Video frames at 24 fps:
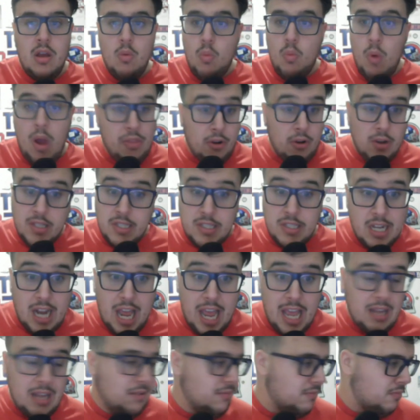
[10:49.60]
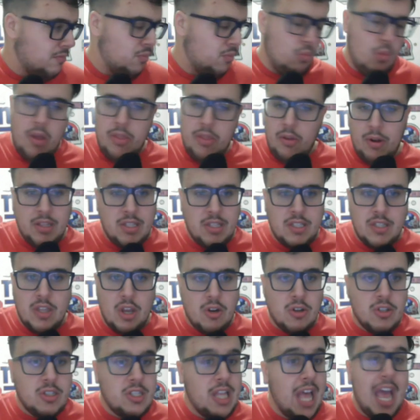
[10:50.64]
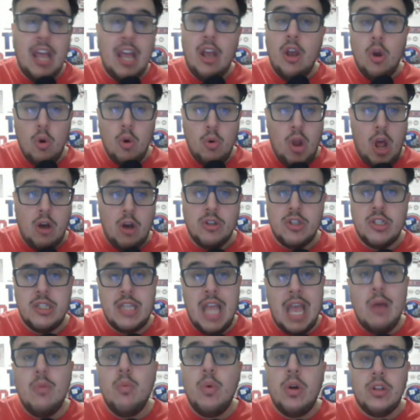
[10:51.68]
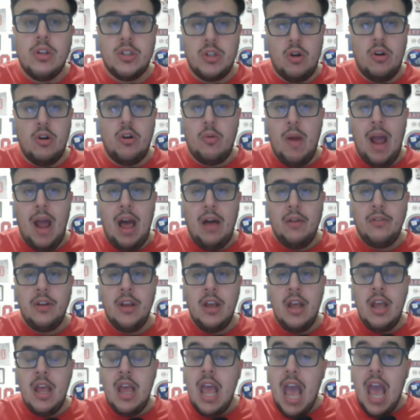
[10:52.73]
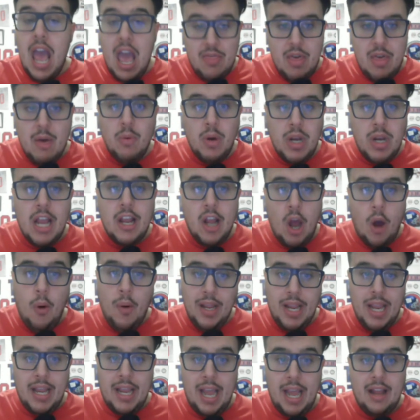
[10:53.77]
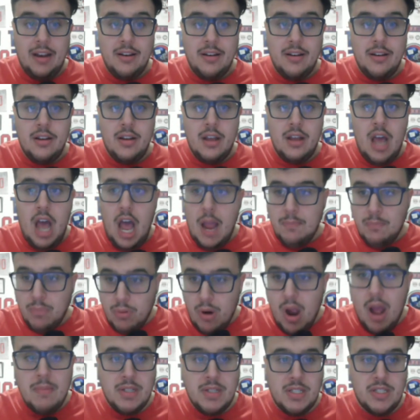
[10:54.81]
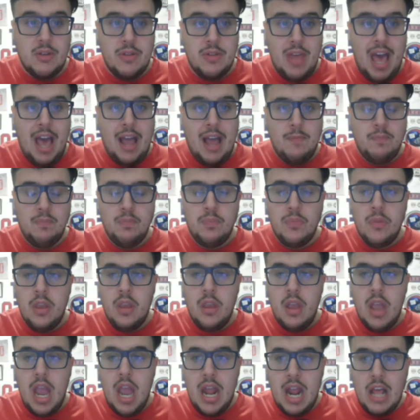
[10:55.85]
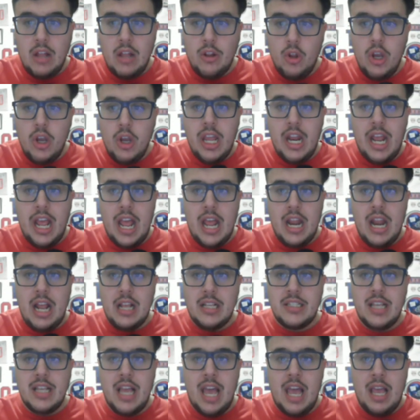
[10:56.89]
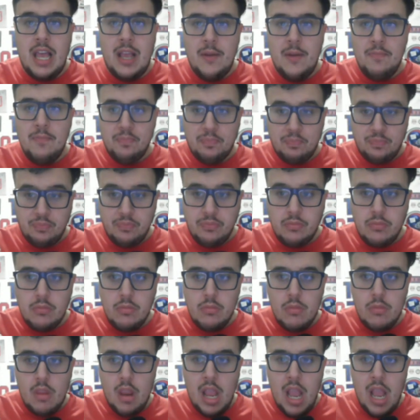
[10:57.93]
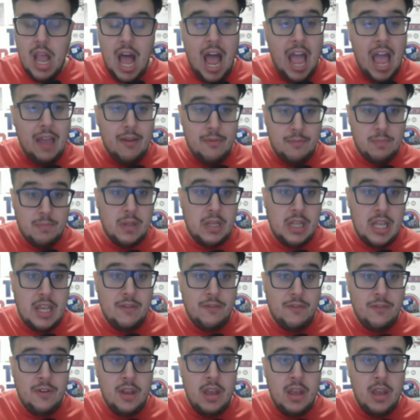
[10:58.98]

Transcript: Whether it's tonight, whether it's Thursday, who knows? They will turn it around and they will get going again. I promise you that. And I look at it and I say, I have belief